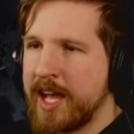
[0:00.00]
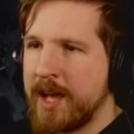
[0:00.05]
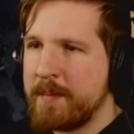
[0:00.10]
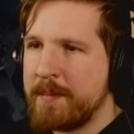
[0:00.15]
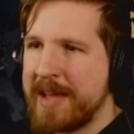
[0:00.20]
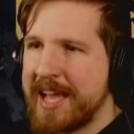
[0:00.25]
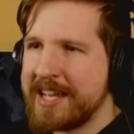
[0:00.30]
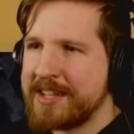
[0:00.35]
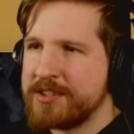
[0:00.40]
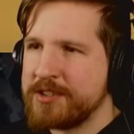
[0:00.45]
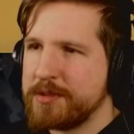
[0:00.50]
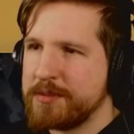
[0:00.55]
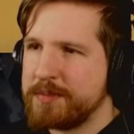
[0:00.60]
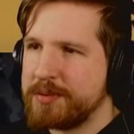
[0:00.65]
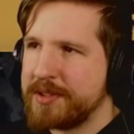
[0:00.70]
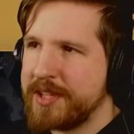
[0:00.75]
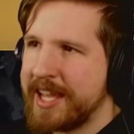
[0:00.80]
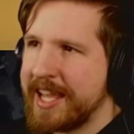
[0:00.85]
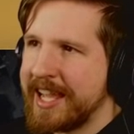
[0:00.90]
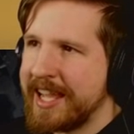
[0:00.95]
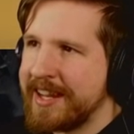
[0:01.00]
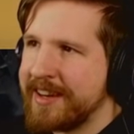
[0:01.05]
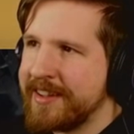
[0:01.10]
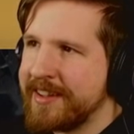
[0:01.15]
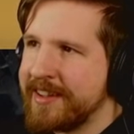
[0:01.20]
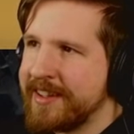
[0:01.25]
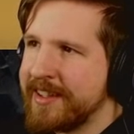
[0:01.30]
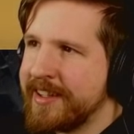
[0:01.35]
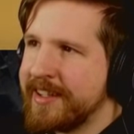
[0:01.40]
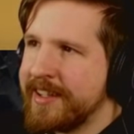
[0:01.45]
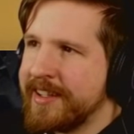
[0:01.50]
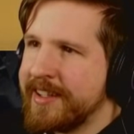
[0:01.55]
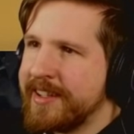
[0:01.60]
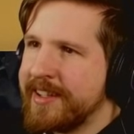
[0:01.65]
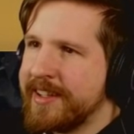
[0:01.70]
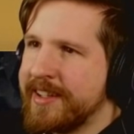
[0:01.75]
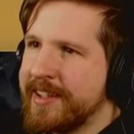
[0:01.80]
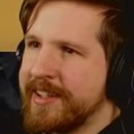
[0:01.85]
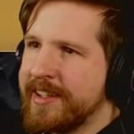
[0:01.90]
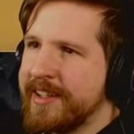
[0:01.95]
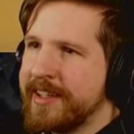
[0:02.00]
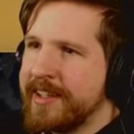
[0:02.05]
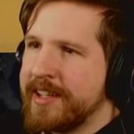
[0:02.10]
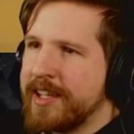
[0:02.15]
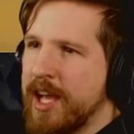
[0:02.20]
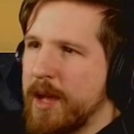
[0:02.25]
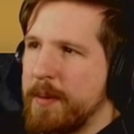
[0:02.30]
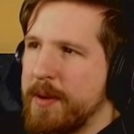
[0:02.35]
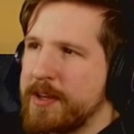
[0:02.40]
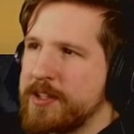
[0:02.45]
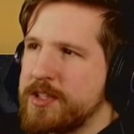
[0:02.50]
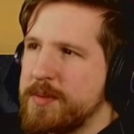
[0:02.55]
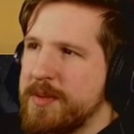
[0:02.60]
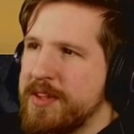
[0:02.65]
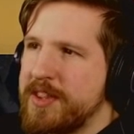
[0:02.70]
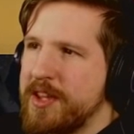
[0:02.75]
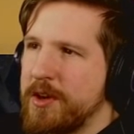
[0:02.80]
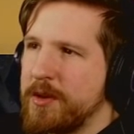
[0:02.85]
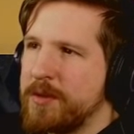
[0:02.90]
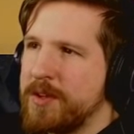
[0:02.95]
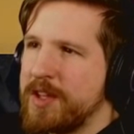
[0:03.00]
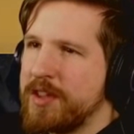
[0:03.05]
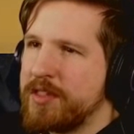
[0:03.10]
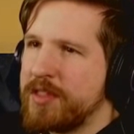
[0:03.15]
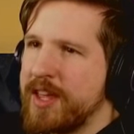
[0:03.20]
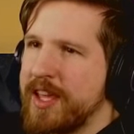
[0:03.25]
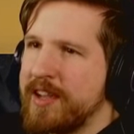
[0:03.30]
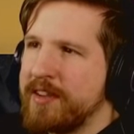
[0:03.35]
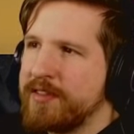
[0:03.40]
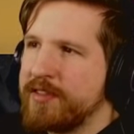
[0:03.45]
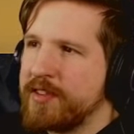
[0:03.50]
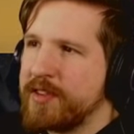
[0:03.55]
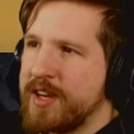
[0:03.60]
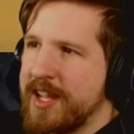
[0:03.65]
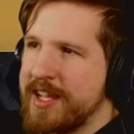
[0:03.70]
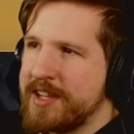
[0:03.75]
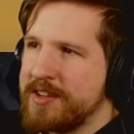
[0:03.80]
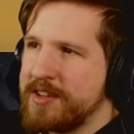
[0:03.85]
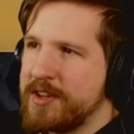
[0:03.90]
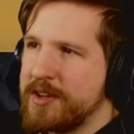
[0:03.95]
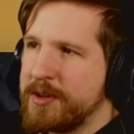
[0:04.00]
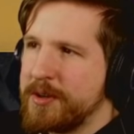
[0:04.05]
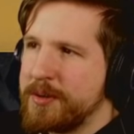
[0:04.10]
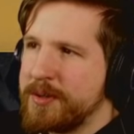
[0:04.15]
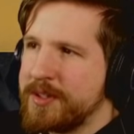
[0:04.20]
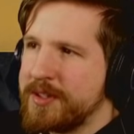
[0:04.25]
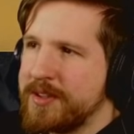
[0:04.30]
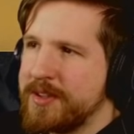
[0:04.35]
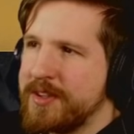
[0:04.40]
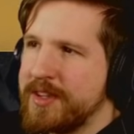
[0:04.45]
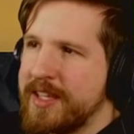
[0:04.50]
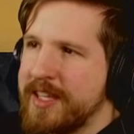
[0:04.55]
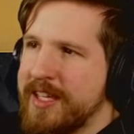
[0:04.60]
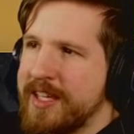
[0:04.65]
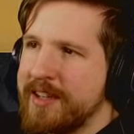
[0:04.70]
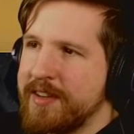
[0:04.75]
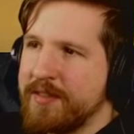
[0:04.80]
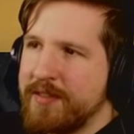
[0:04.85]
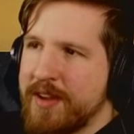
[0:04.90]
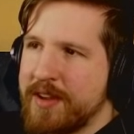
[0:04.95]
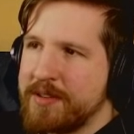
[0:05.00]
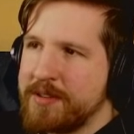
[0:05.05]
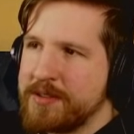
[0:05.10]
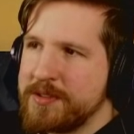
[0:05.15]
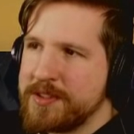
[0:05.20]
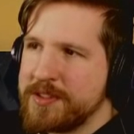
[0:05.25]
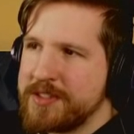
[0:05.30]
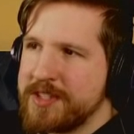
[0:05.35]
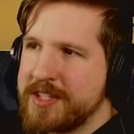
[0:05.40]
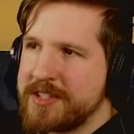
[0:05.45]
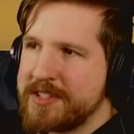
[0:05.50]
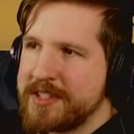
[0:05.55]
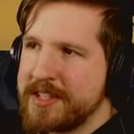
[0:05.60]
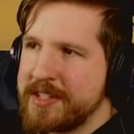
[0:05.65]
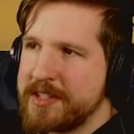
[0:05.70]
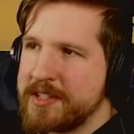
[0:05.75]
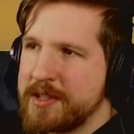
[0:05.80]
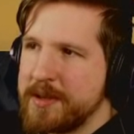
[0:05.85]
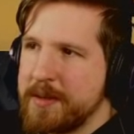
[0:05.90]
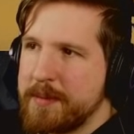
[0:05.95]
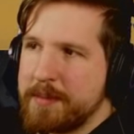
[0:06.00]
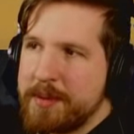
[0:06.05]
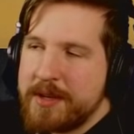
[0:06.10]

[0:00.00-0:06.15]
A master plan appears to be the only thing Fernando, the founder's assistant,